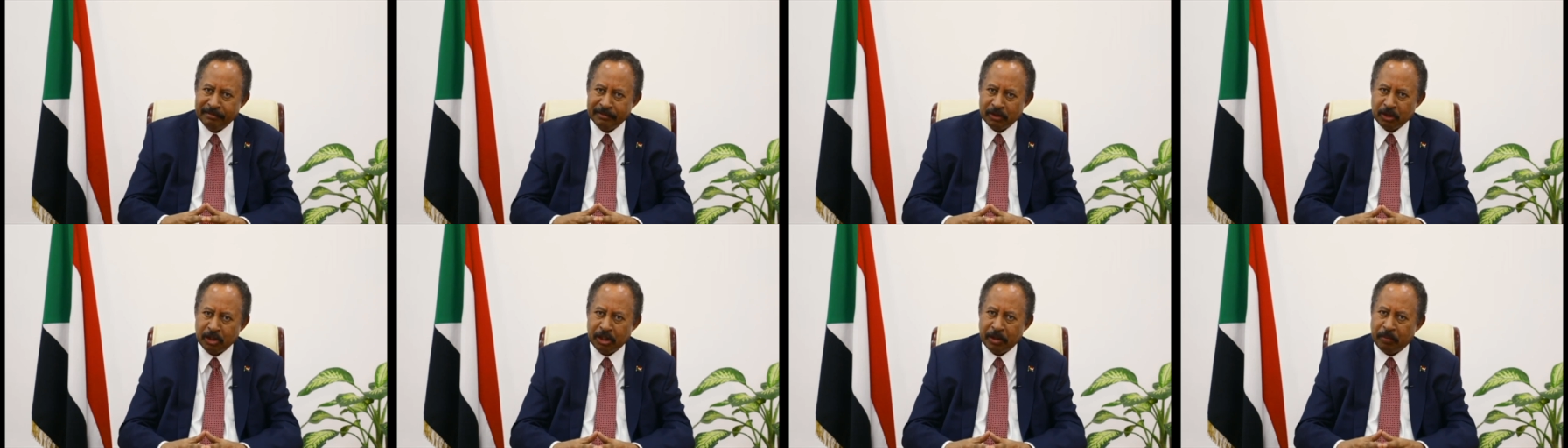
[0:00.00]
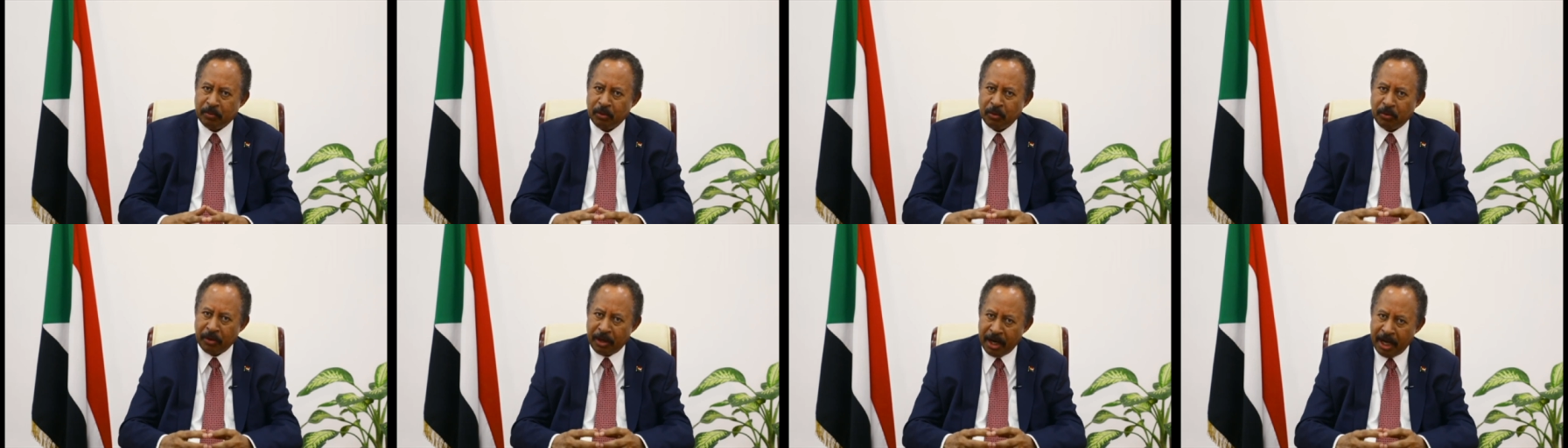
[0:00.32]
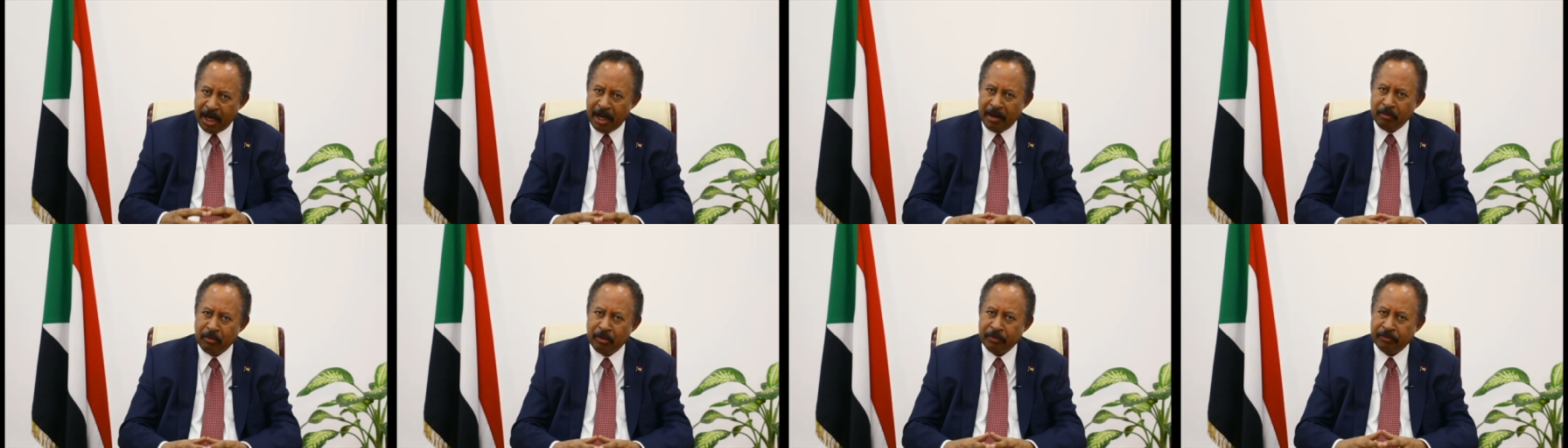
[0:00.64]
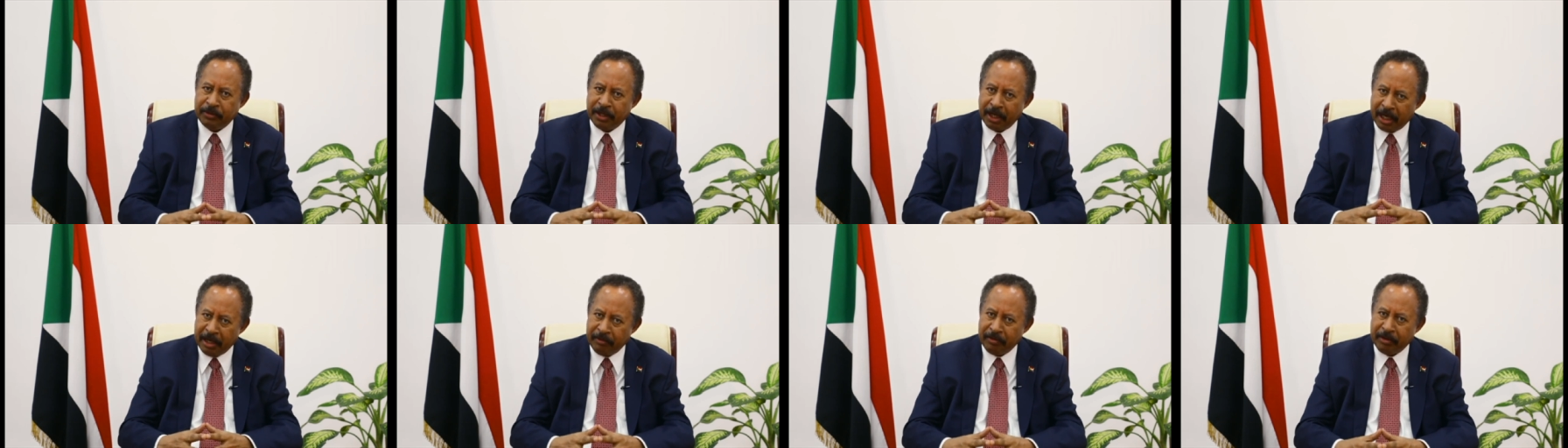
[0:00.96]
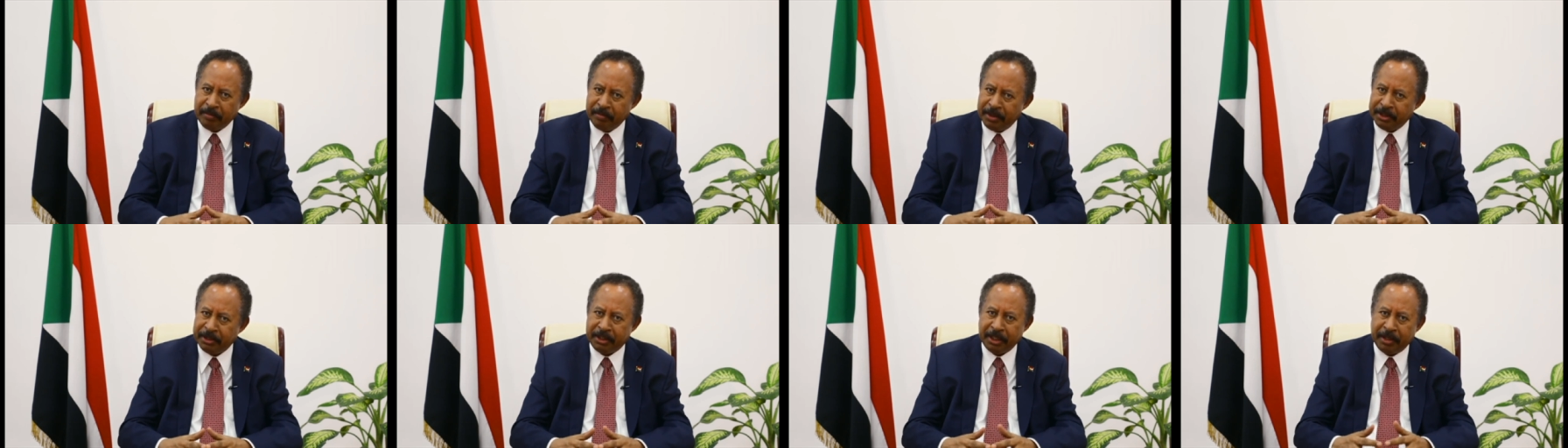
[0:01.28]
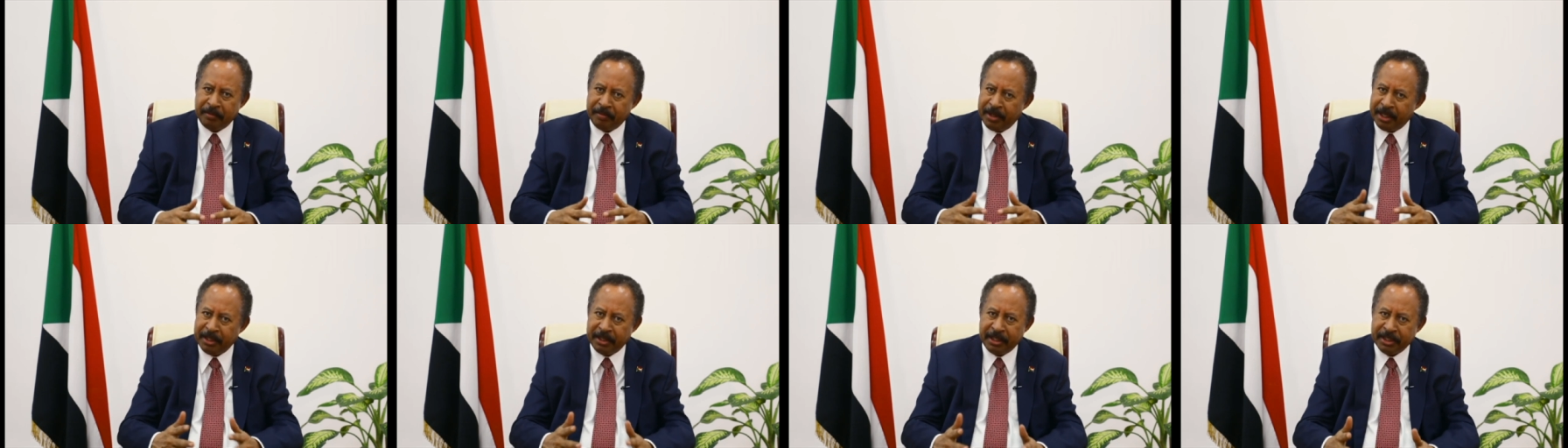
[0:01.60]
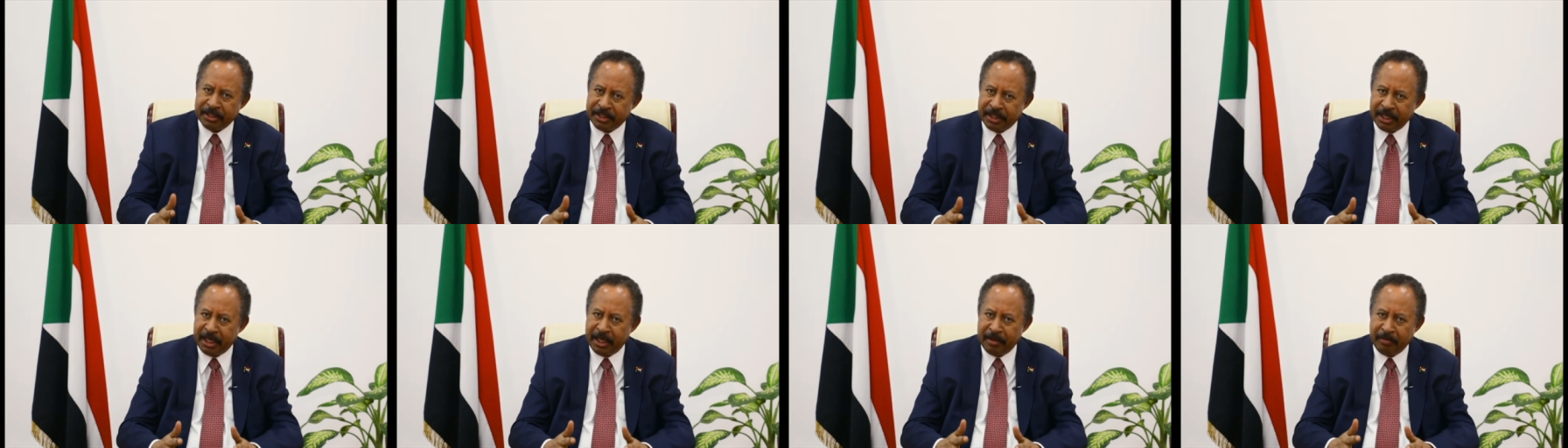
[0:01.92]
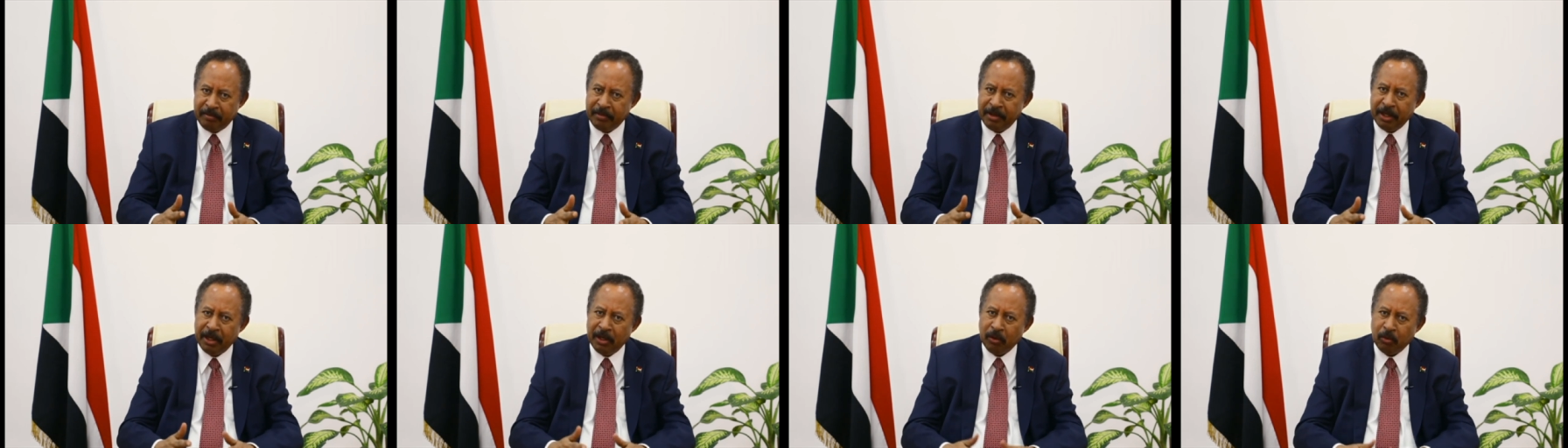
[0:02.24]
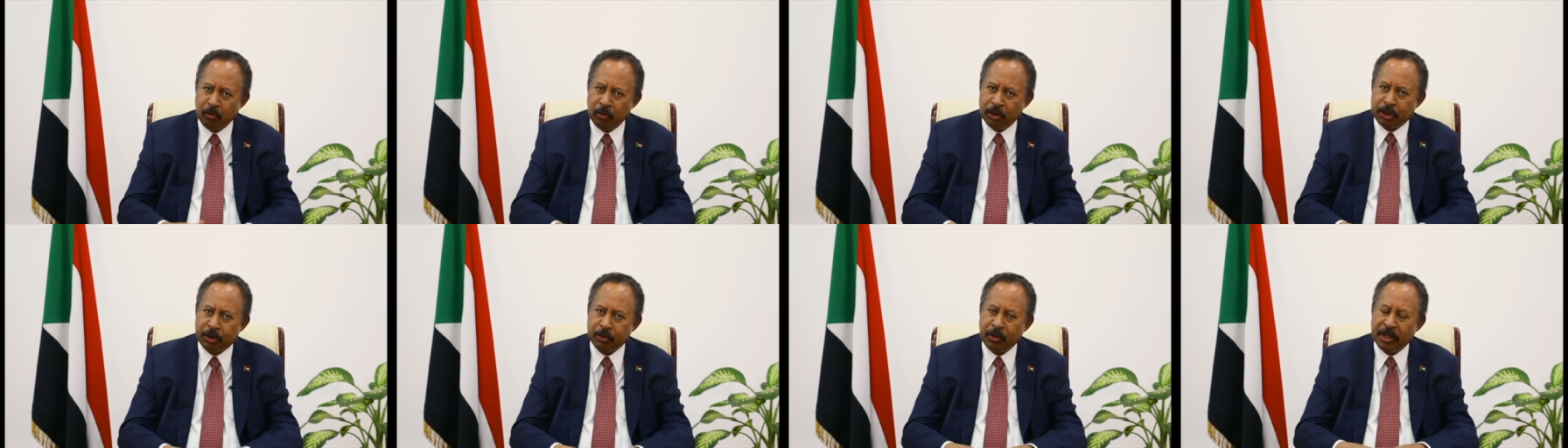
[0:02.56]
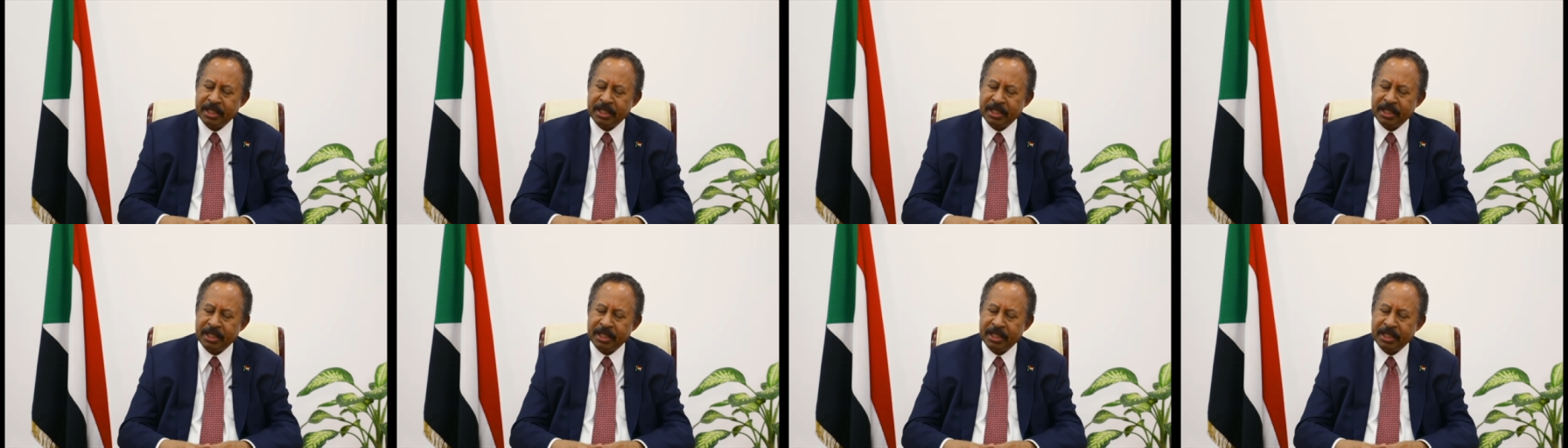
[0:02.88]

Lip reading: So the program of the government remained the same, which